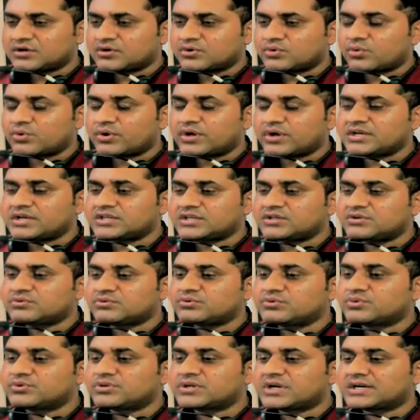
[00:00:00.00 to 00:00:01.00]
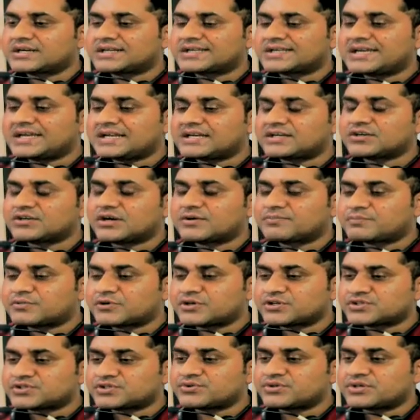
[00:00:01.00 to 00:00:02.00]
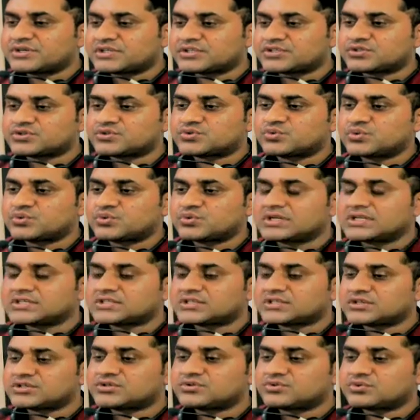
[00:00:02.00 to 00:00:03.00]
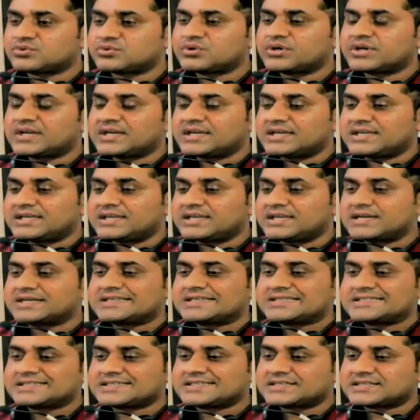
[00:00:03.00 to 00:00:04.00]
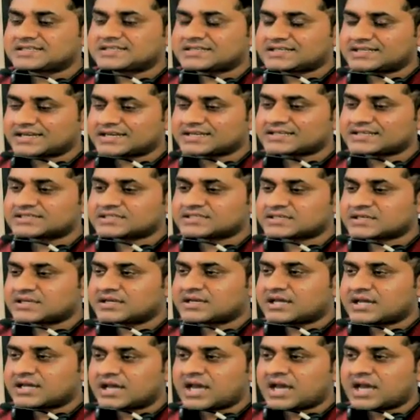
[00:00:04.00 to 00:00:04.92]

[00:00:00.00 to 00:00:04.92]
when you do not get opportunities to listen to English text,